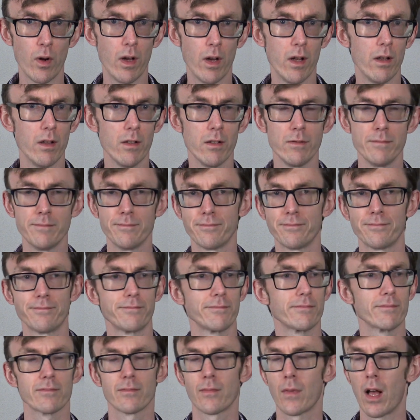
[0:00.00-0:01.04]
well,
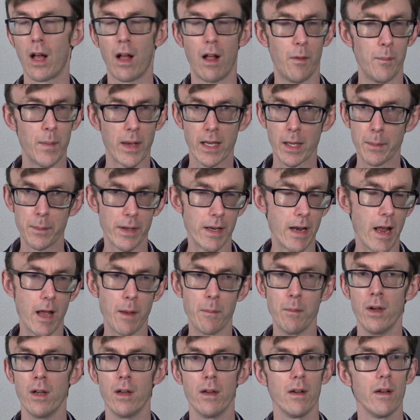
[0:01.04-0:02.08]
I'll make up a
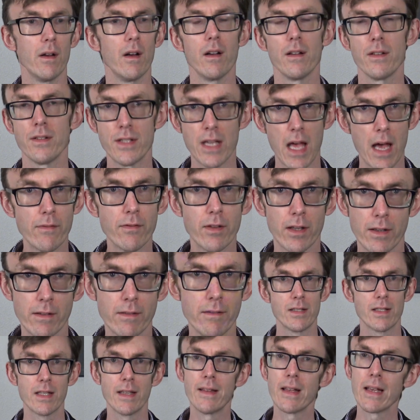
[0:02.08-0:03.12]
name.
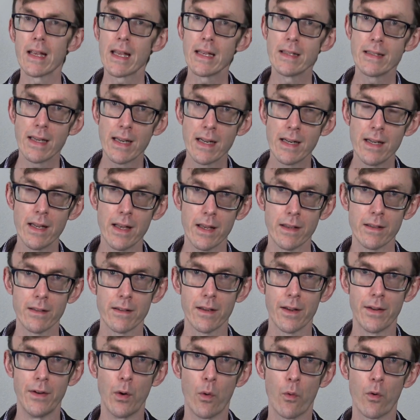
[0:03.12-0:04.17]
Devin said that he needed it
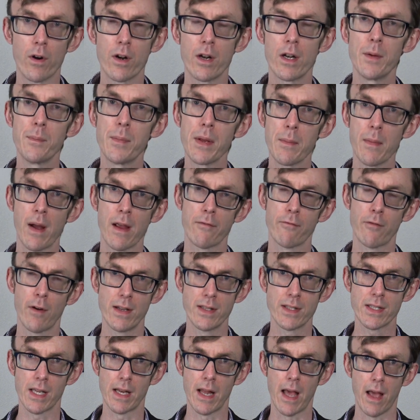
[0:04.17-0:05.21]
in order to be my
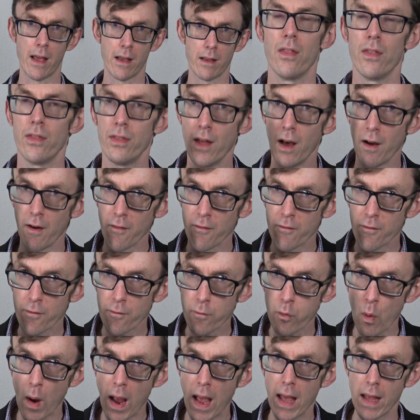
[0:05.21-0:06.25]
friend today. The
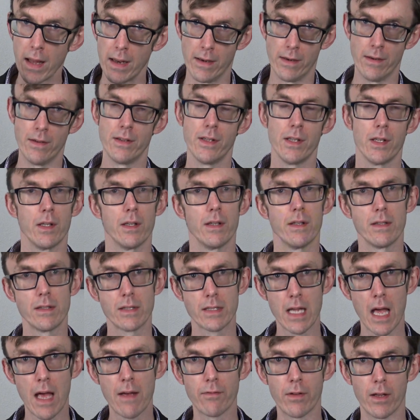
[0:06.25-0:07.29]
friend,
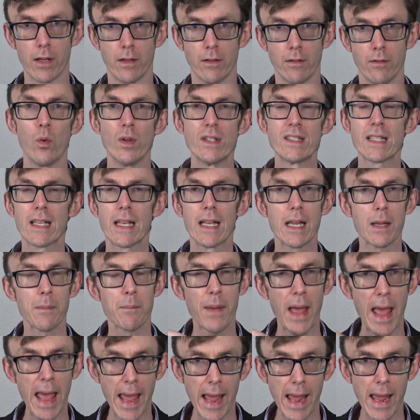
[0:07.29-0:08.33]
Devin, was getting
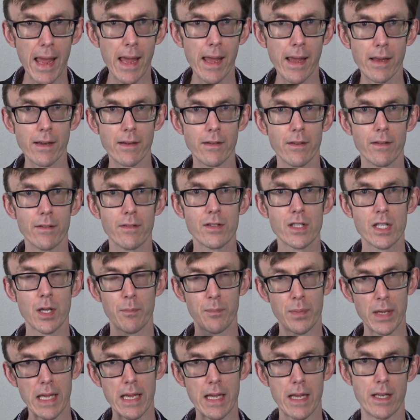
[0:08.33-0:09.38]
paid to
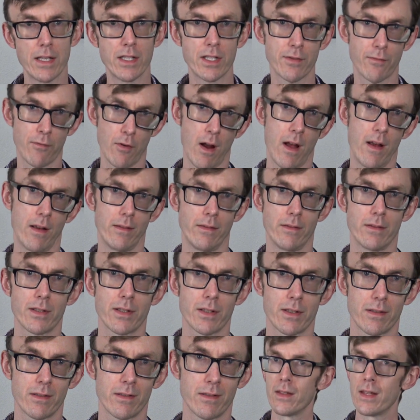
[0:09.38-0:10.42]
be his friend.
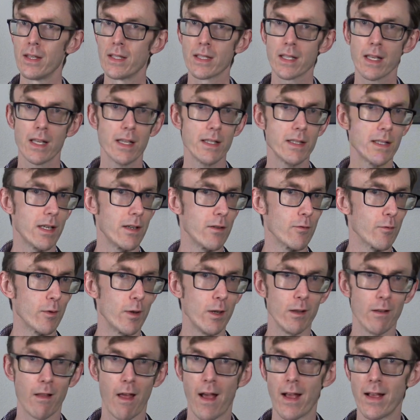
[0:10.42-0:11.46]
This kid didn't
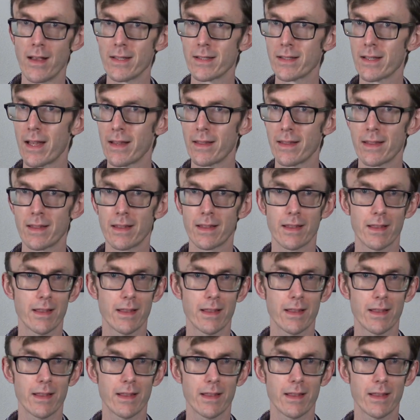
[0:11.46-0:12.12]
realize that